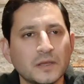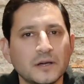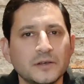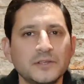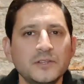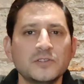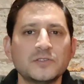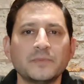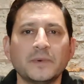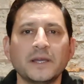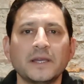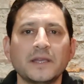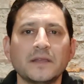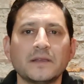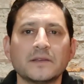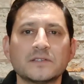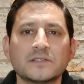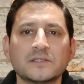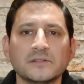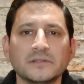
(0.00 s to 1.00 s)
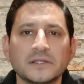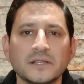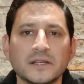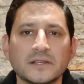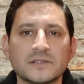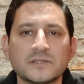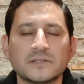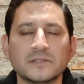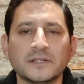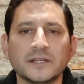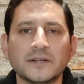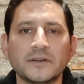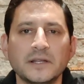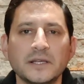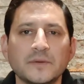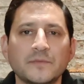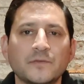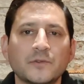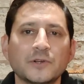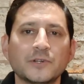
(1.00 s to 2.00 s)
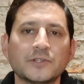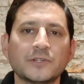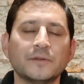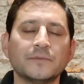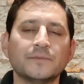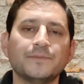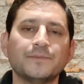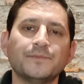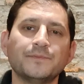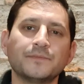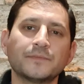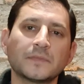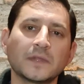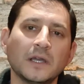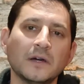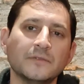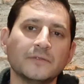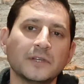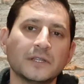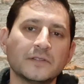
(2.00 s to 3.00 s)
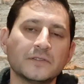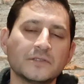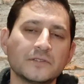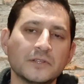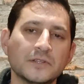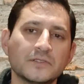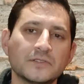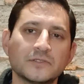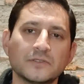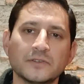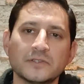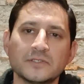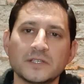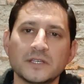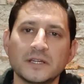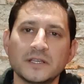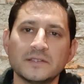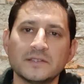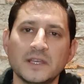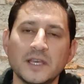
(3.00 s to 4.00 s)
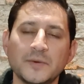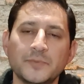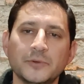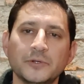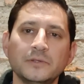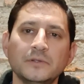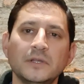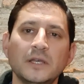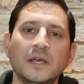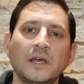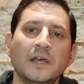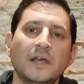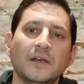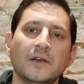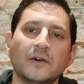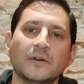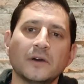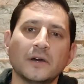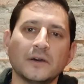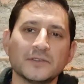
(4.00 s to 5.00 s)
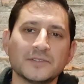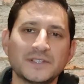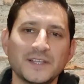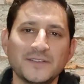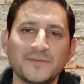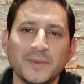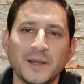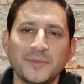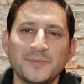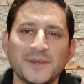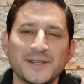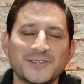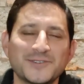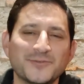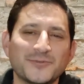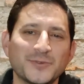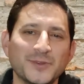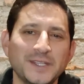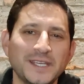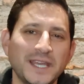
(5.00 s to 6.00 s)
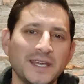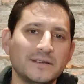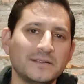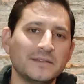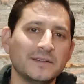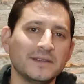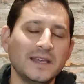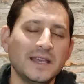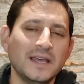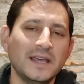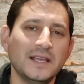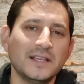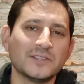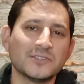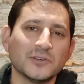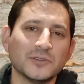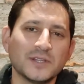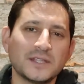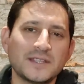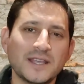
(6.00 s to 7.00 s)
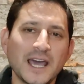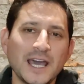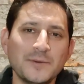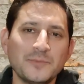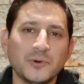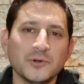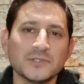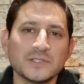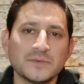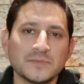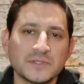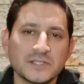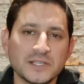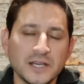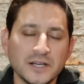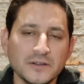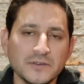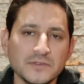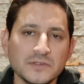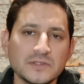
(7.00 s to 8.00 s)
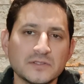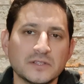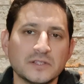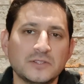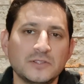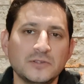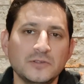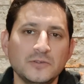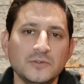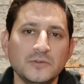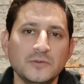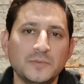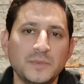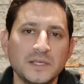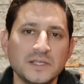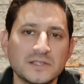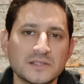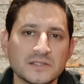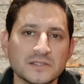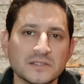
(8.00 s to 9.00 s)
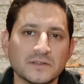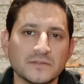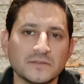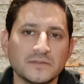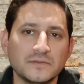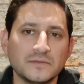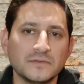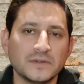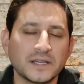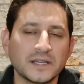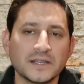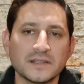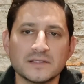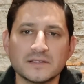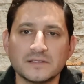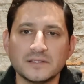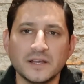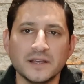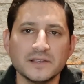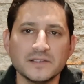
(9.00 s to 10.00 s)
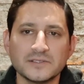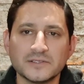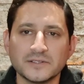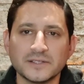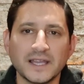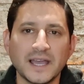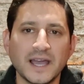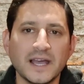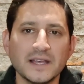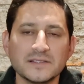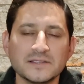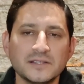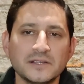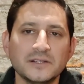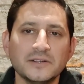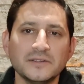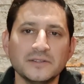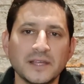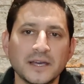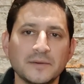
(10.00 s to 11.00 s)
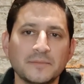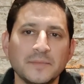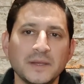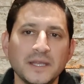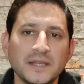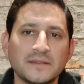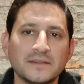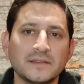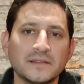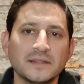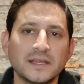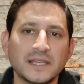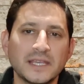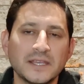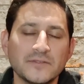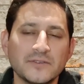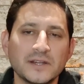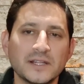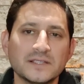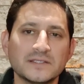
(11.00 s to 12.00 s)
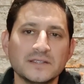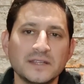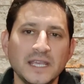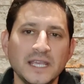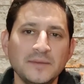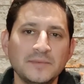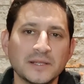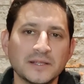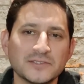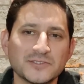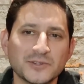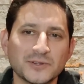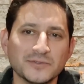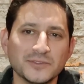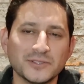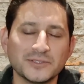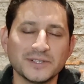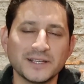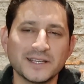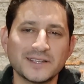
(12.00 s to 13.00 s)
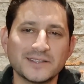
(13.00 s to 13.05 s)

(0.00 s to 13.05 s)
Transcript: I'll use my uh, Stel uh, Stellarium version of it just as an example. I'll save my picture for the end. So the tadpoles themselves, the two pieces of, I guess, dust or gas there that make that give it its name, that sort of look